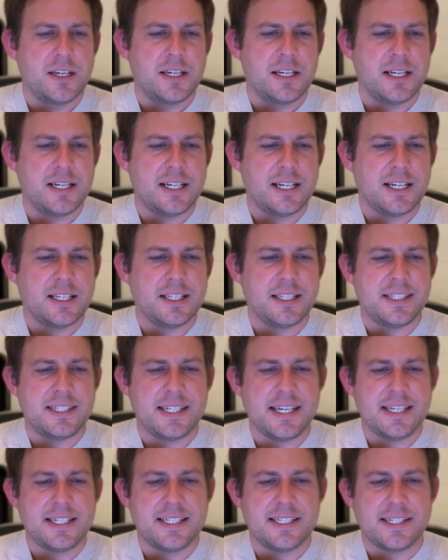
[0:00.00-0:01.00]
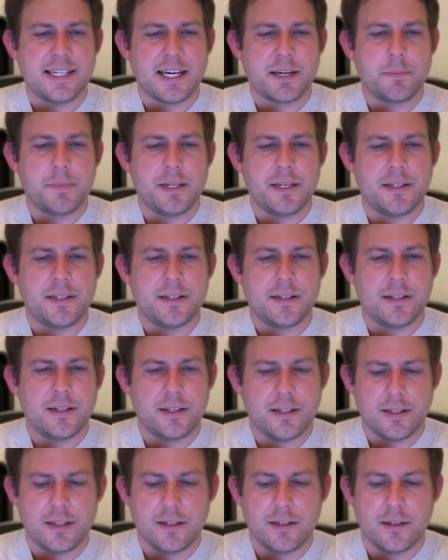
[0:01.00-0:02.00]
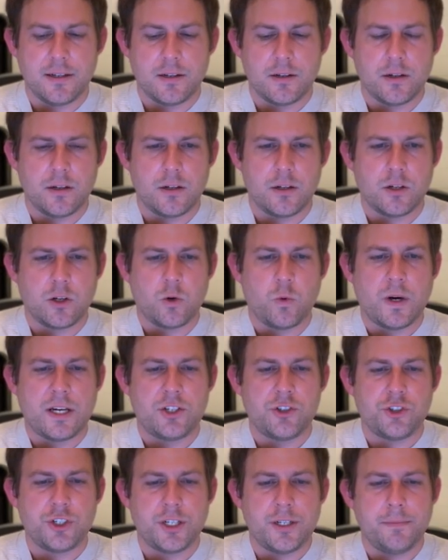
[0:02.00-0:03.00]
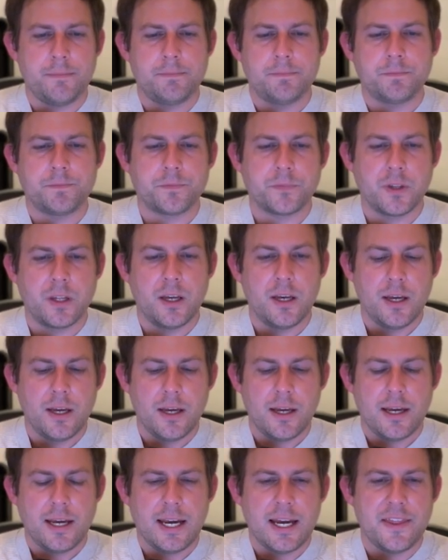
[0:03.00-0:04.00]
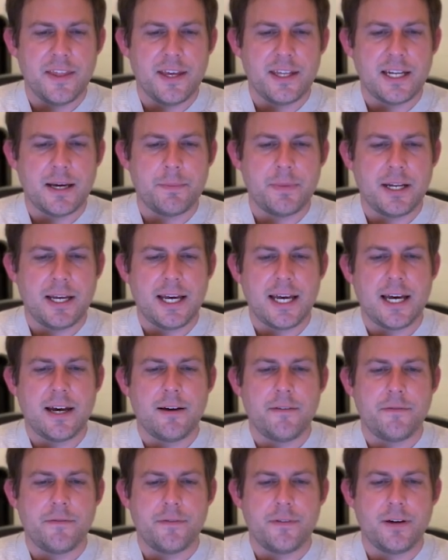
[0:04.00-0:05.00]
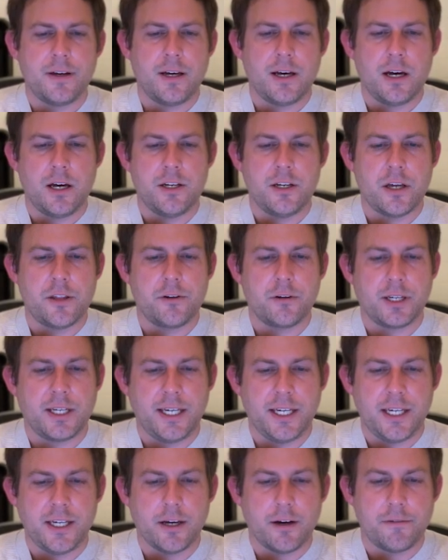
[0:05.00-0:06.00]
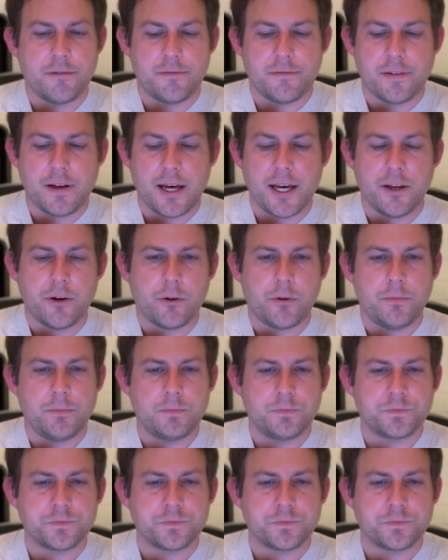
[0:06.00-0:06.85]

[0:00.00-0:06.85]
uh, let's say segment question. And then I'm going to have another key of file,